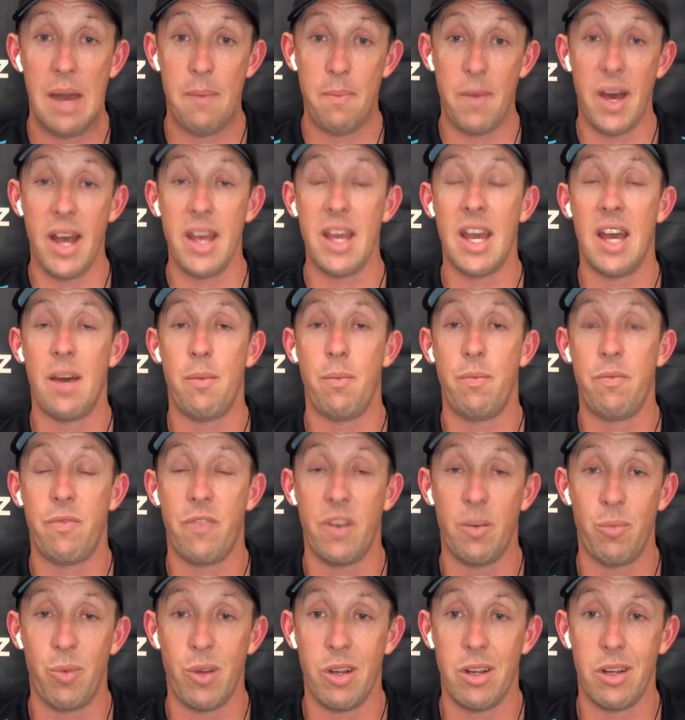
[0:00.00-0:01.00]
may have
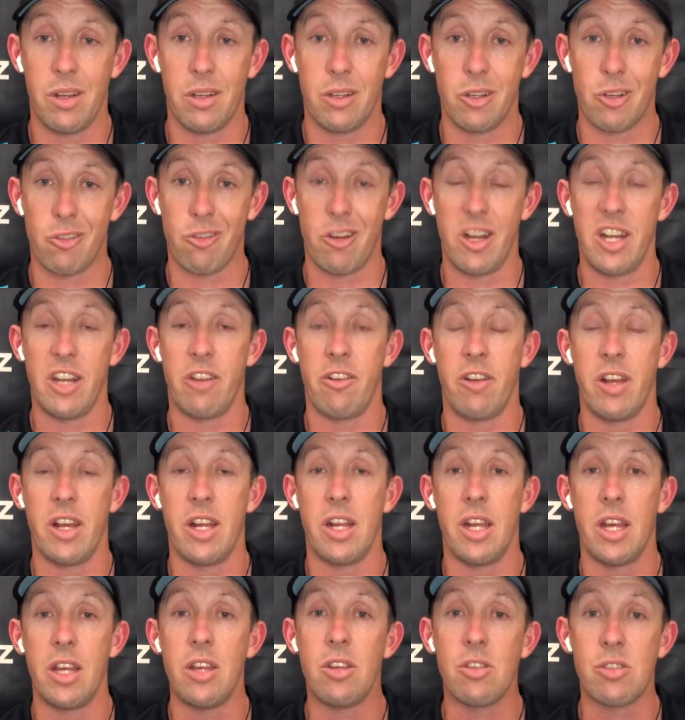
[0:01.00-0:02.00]
a bit of greenery
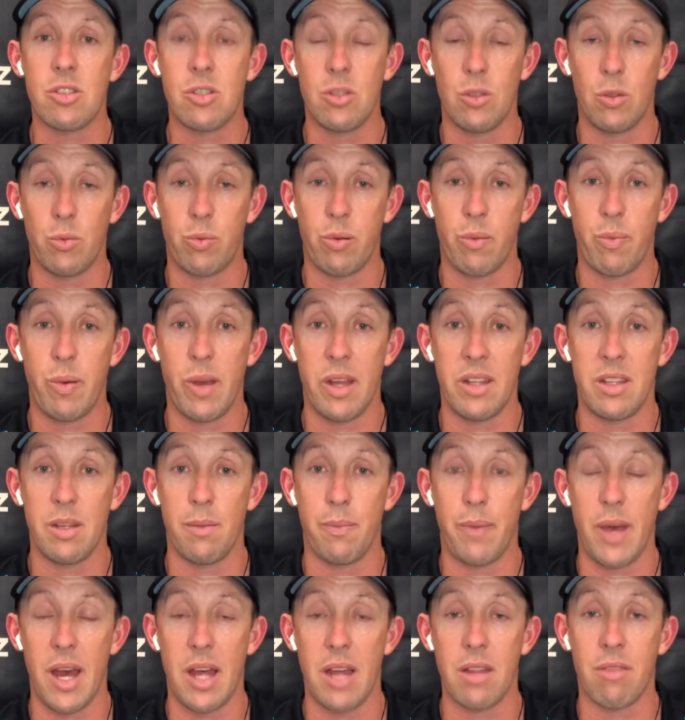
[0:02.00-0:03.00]
in it, you're still prepared to
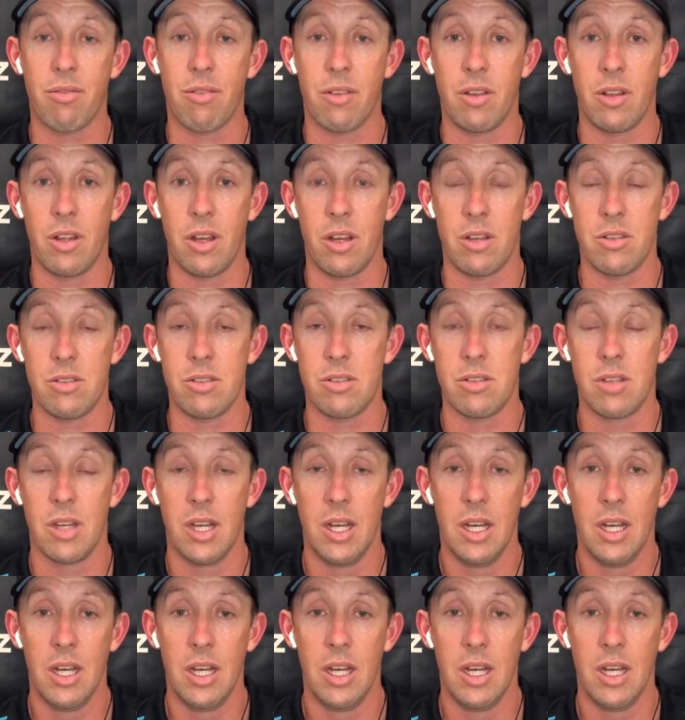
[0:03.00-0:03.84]
bat through those